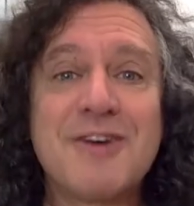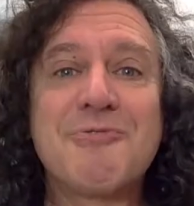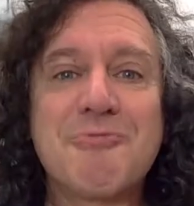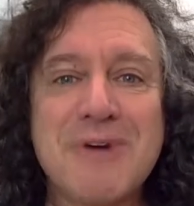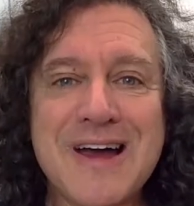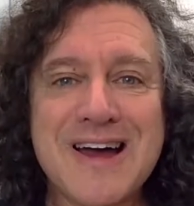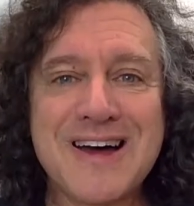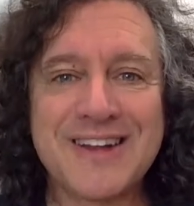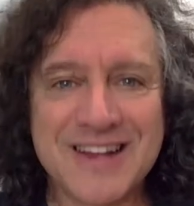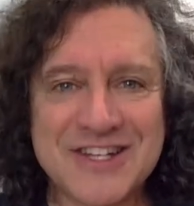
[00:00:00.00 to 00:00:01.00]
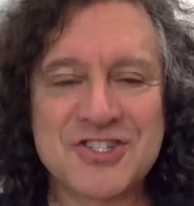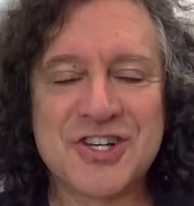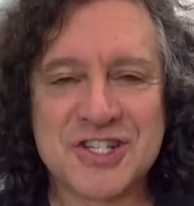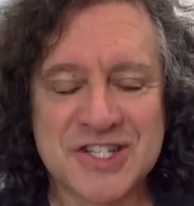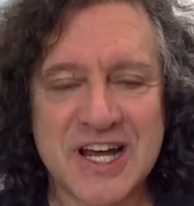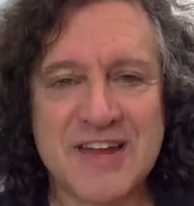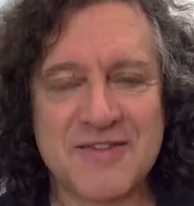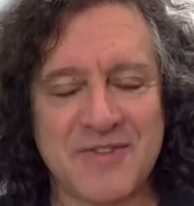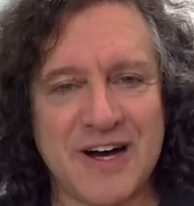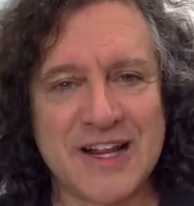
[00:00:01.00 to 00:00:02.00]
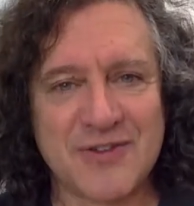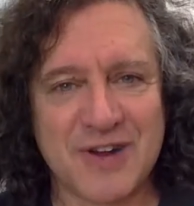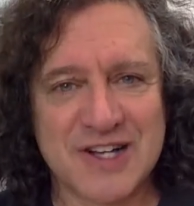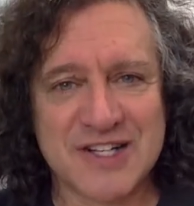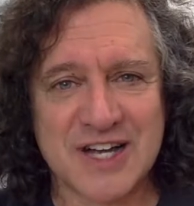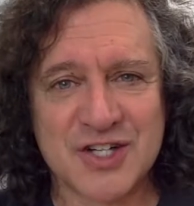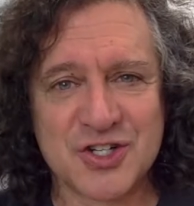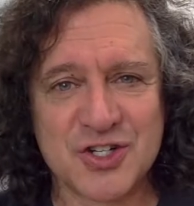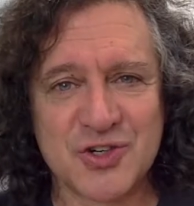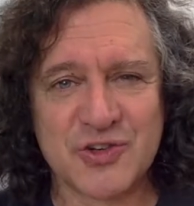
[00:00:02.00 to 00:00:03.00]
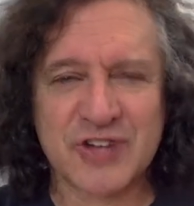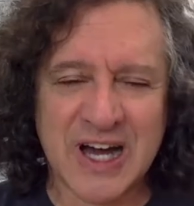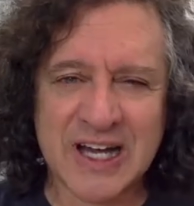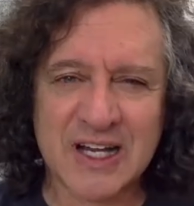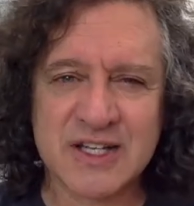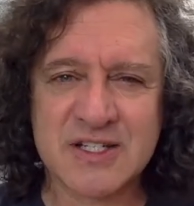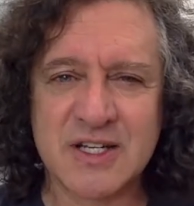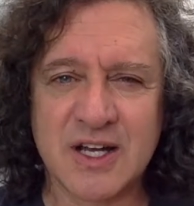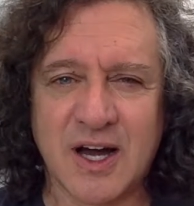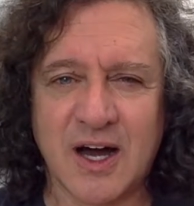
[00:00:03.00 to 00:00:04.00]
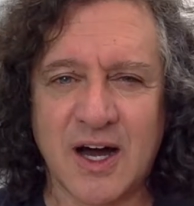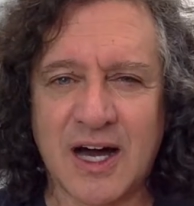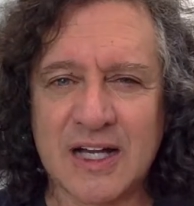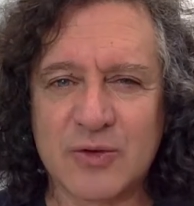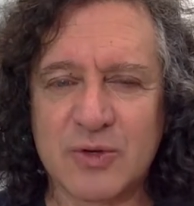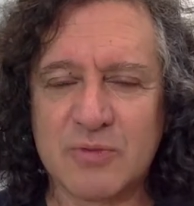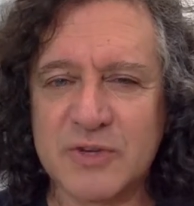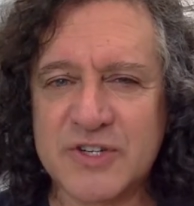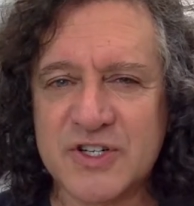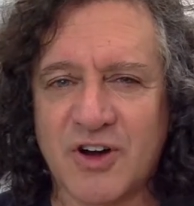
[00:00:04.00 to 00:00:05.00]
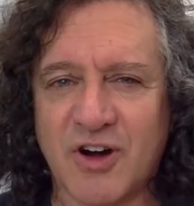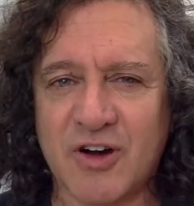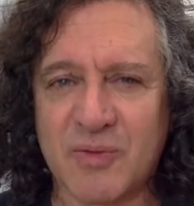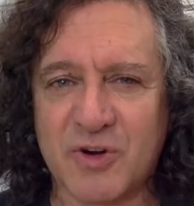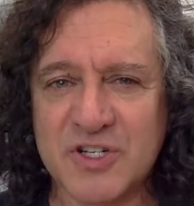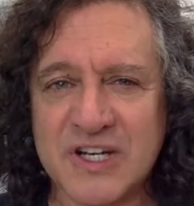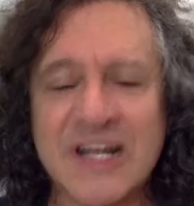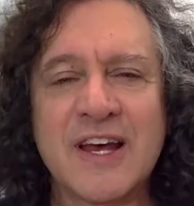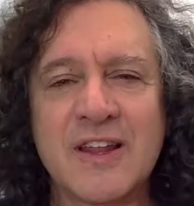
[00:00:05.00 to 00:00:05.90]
Well, let's just say that finding the right size shoe is kind of like seeing a Hollywood movie star in person.